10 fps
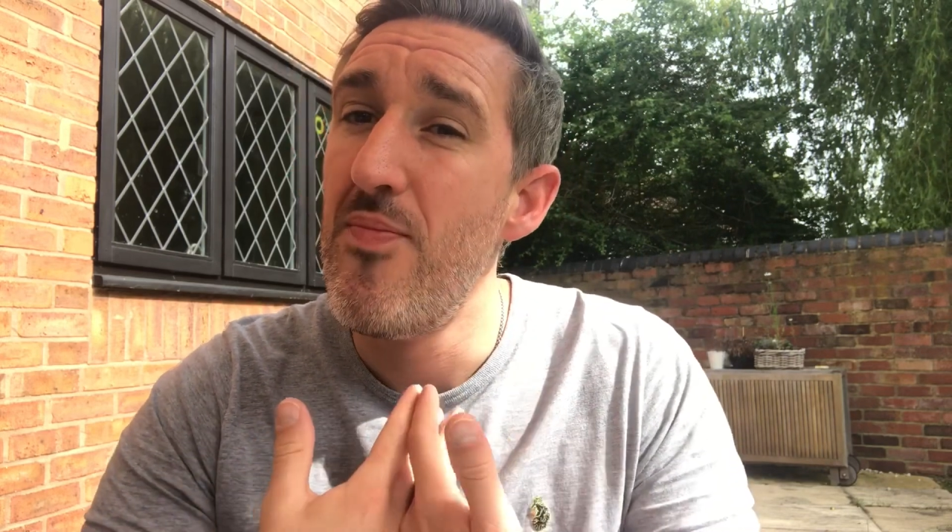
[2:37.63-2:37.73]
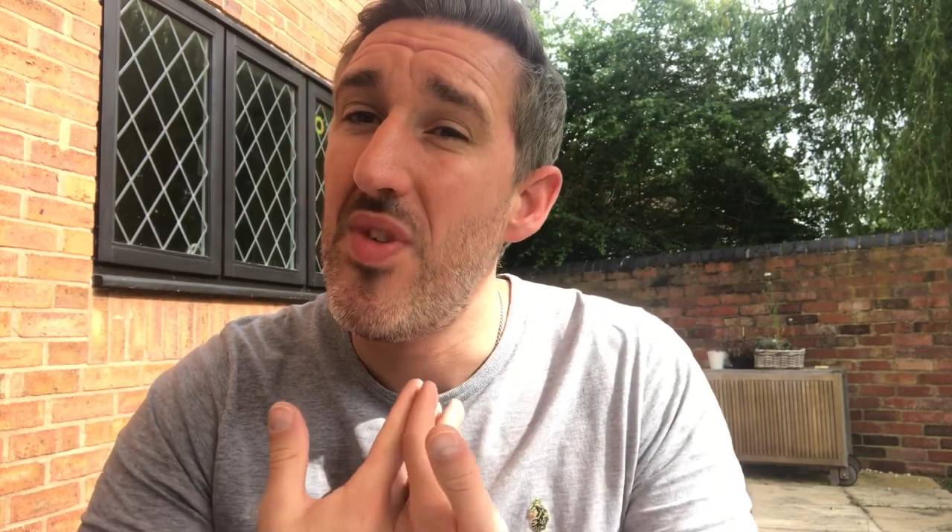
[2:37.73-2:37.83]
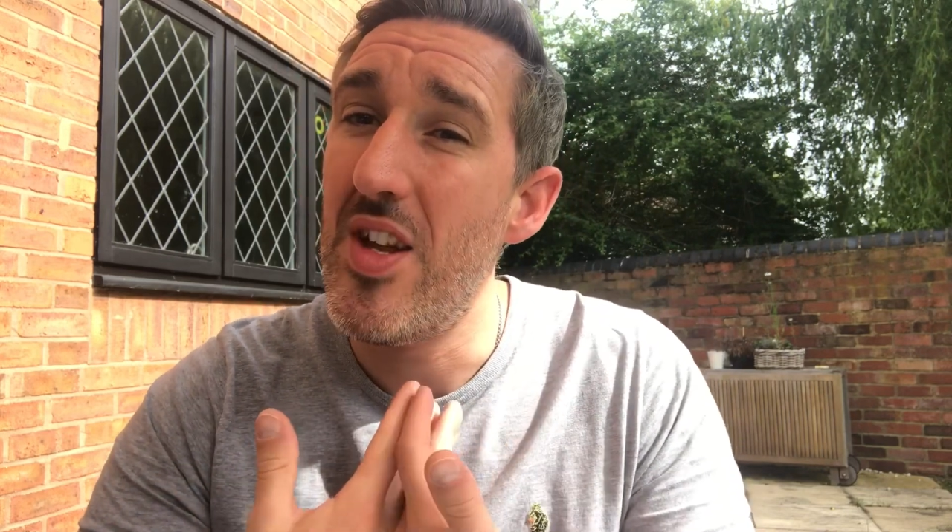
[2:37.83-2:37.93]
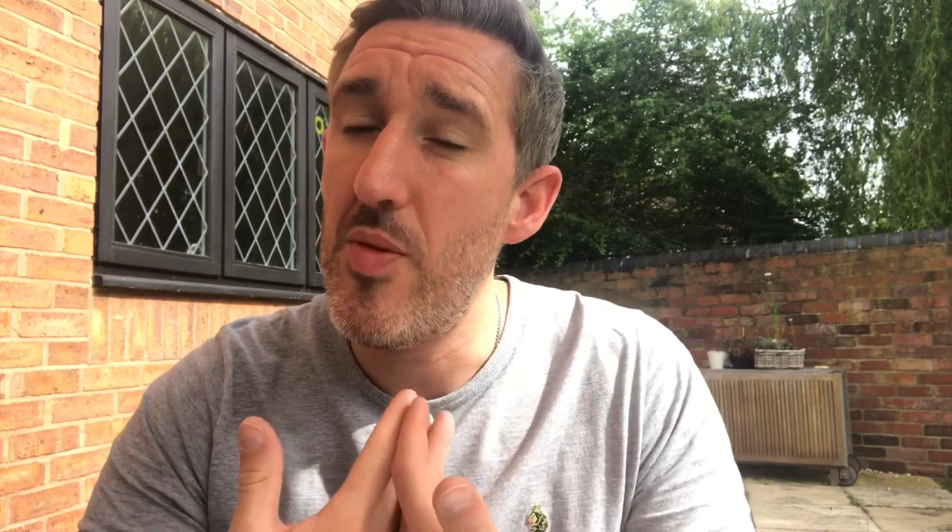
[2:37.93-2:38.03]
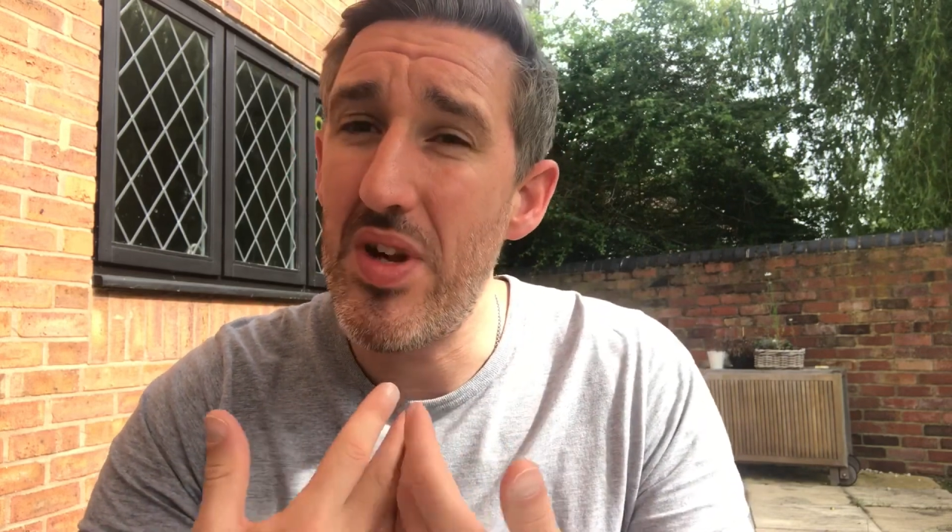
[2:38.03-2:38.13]

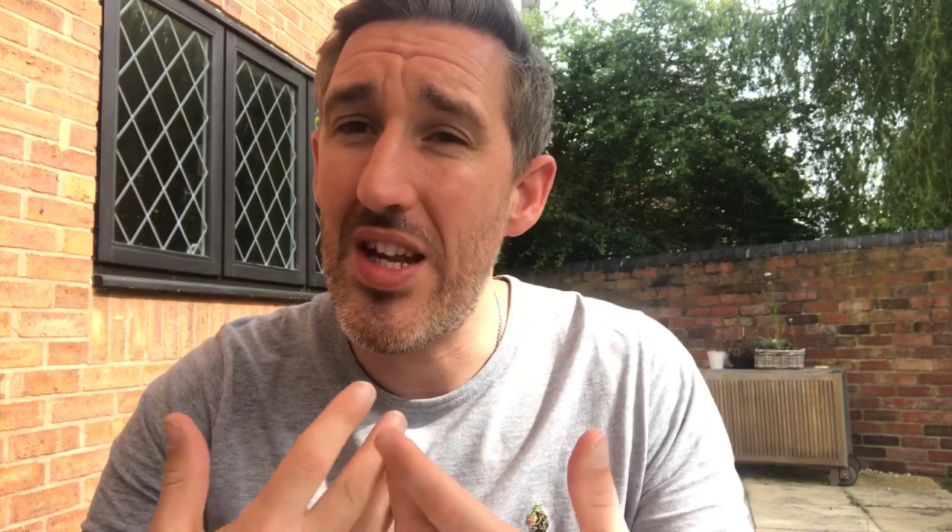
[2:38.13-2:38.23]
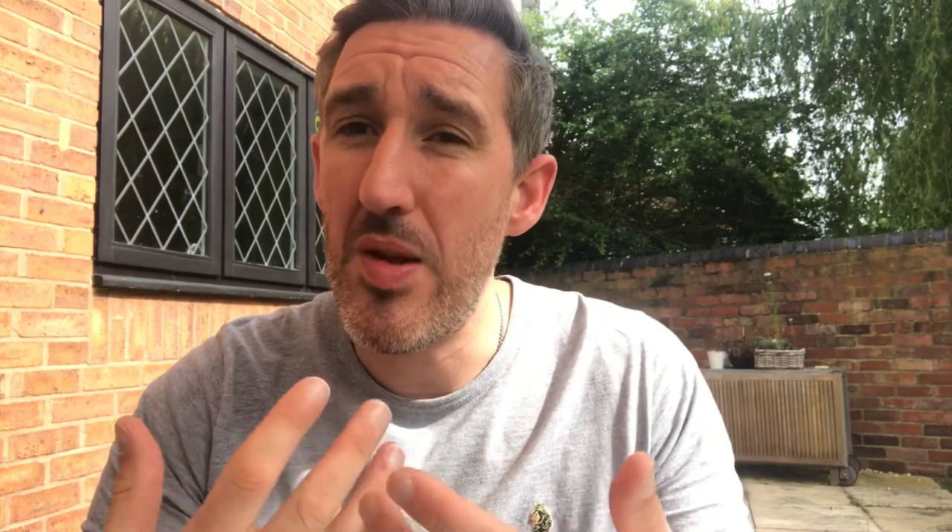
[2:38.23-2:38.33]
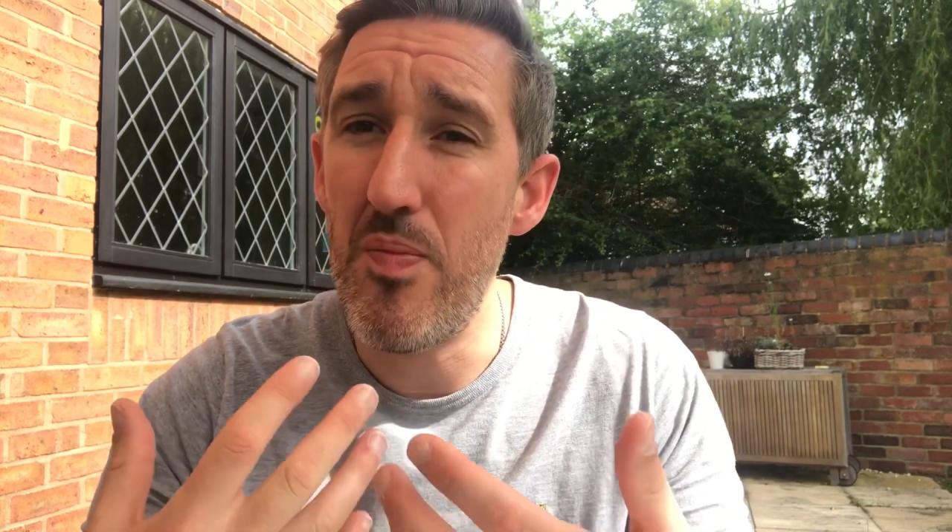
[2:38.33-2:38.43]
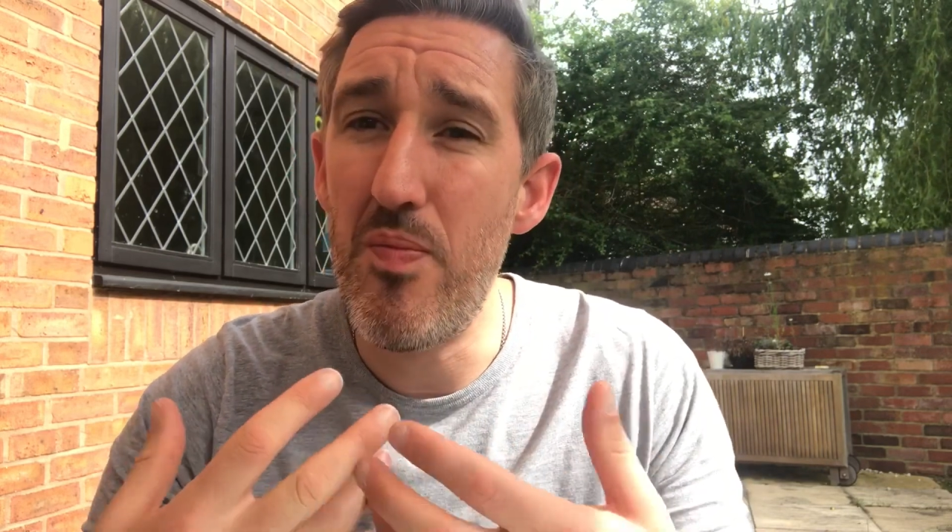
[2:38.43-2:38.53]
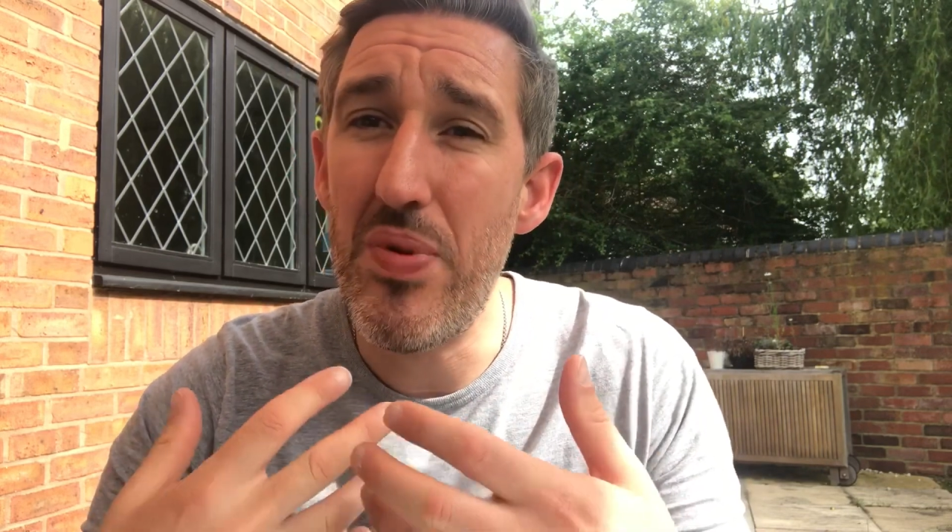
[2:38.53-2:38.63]
and at
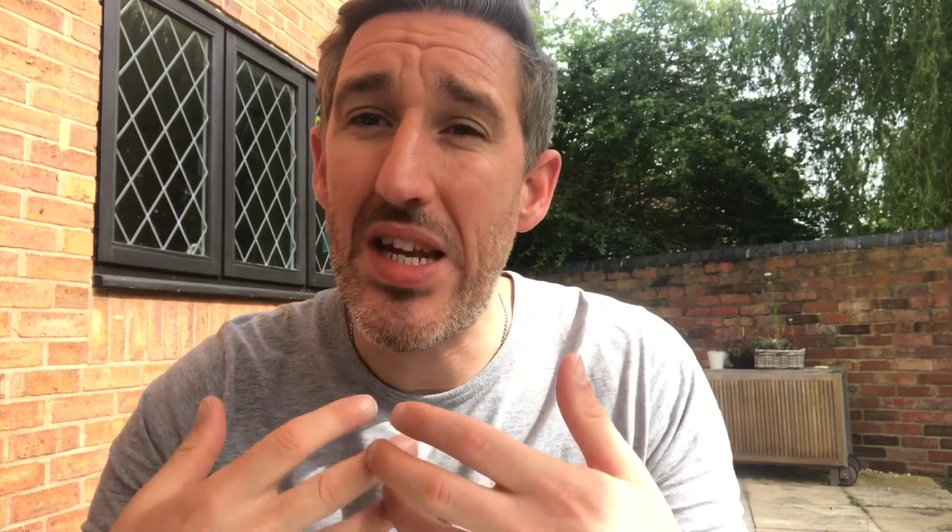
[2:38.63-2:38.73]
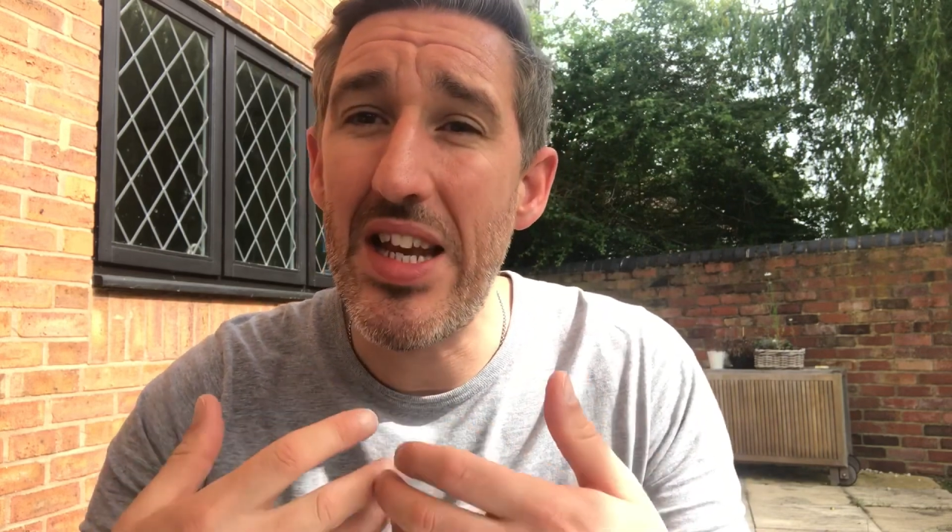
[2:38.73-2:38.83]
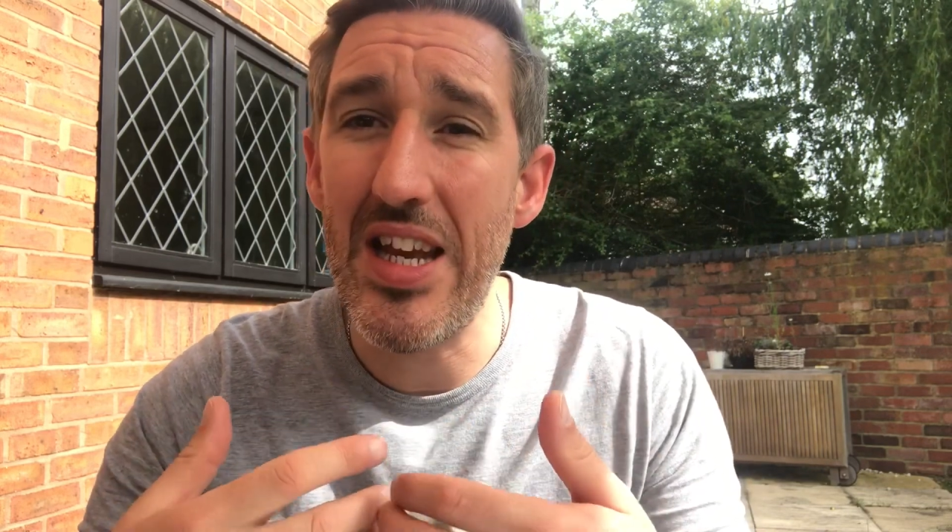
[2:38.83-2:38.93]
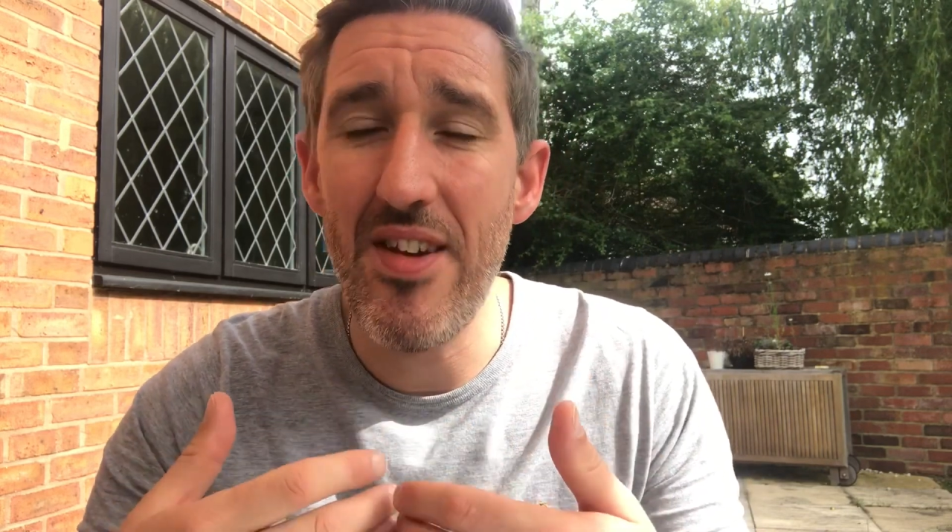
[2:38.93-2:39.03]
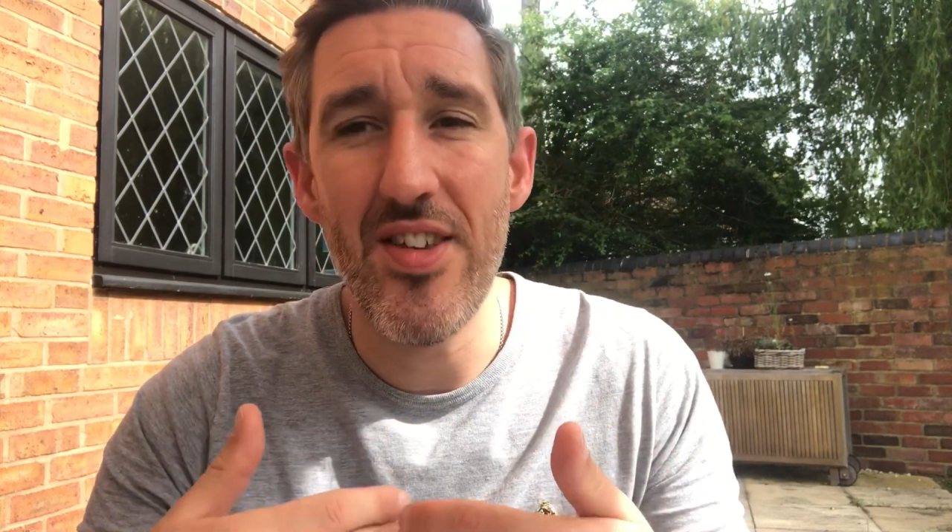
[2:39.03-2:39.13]
the
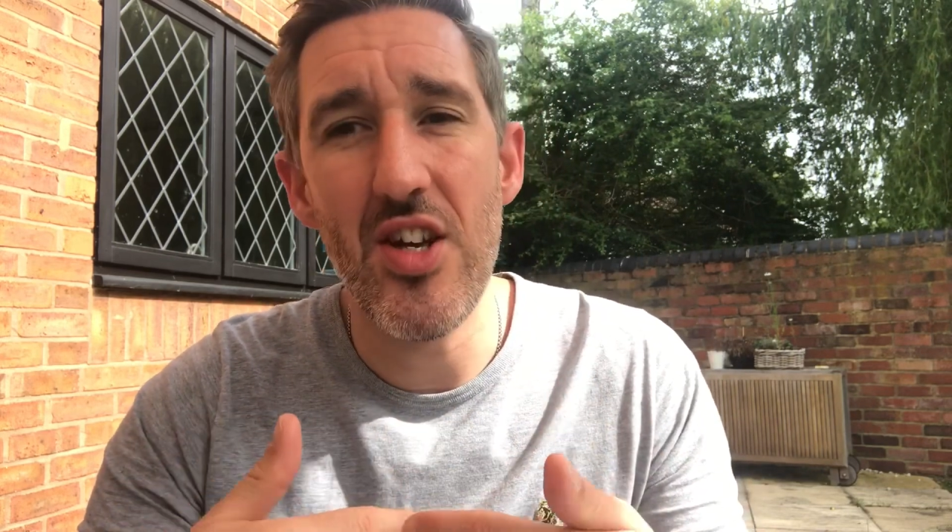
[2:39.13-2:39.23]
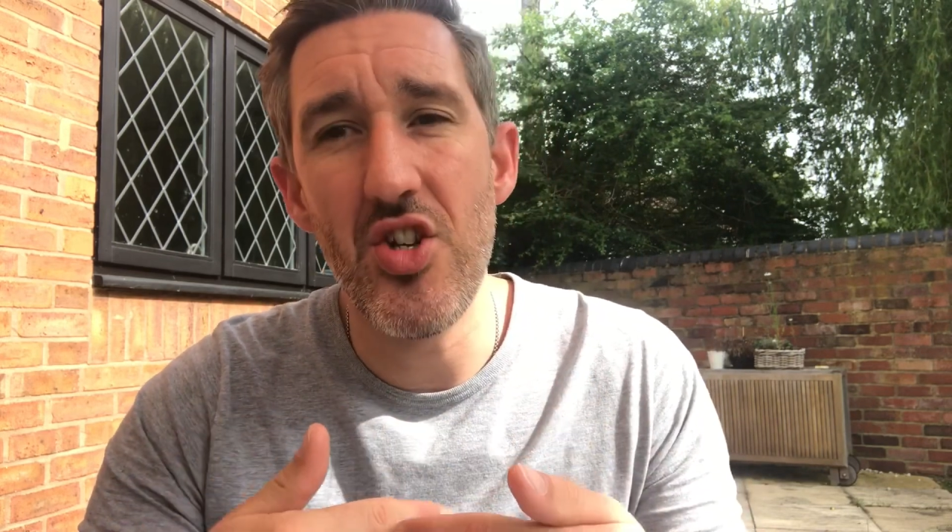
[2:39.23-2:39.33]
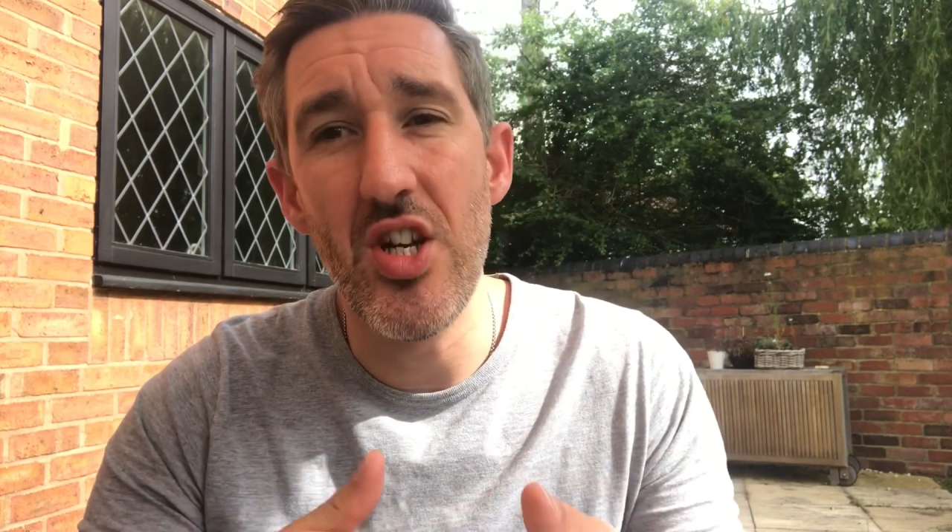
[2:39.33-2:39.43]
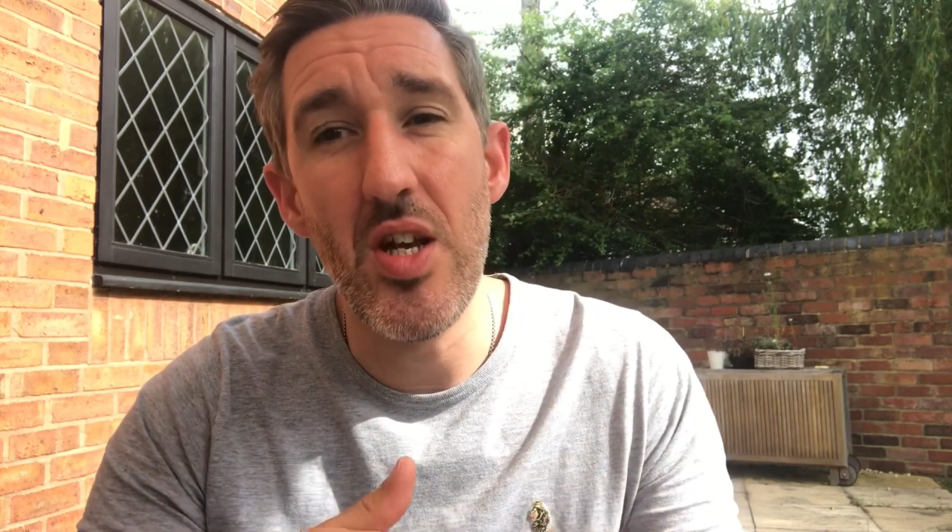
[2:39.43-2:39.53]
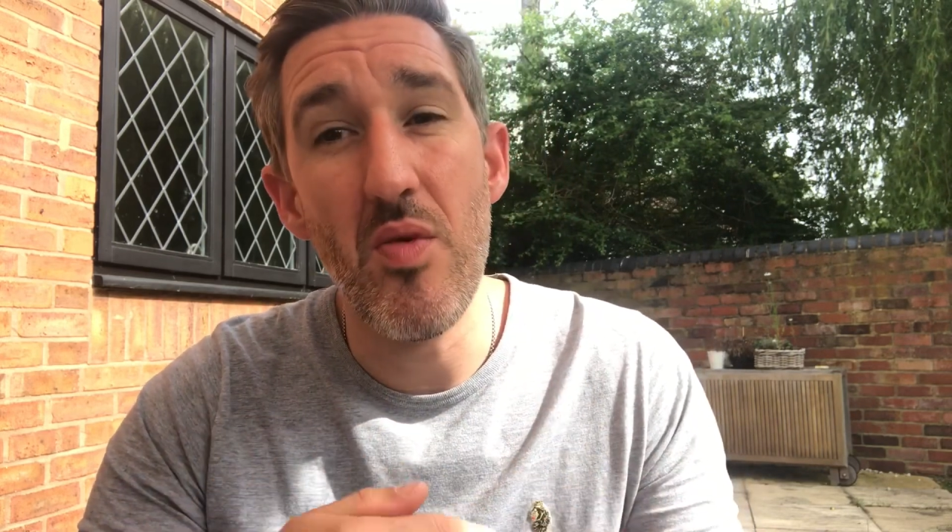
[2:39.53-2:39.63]
beginning of that journey,